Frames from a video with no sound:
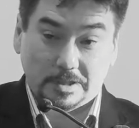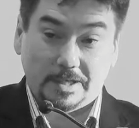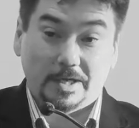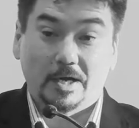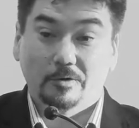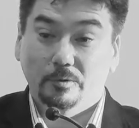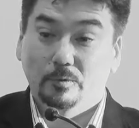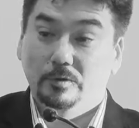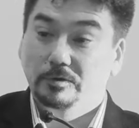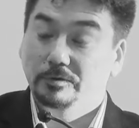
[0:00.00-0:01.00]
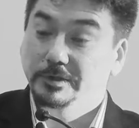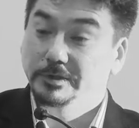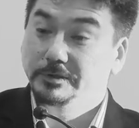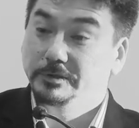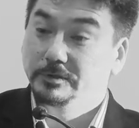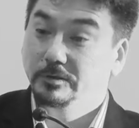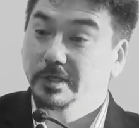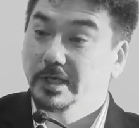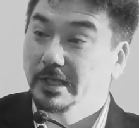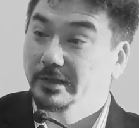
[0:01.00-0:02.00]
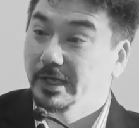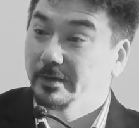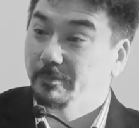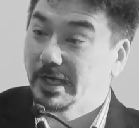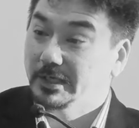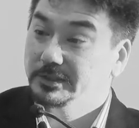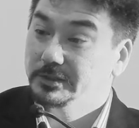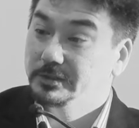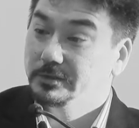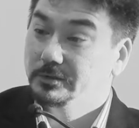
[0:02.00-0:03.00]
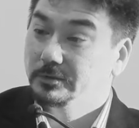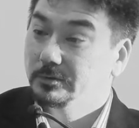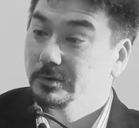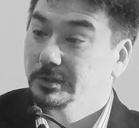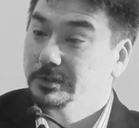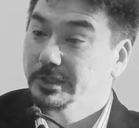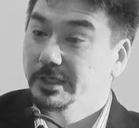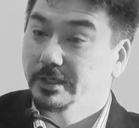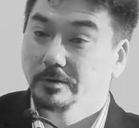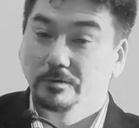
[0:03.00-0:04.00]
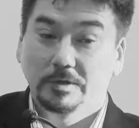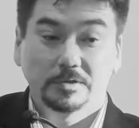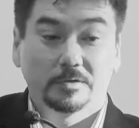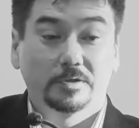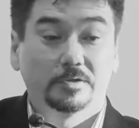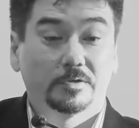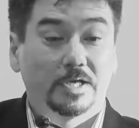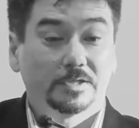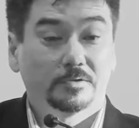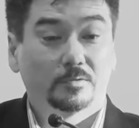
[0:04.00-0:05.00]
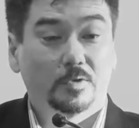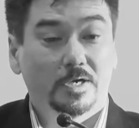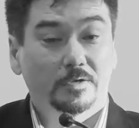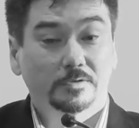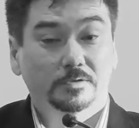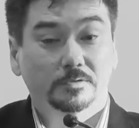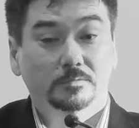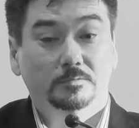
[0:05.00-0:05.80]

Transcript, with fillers: And now the world is looking at that passage and saying, these are international waters.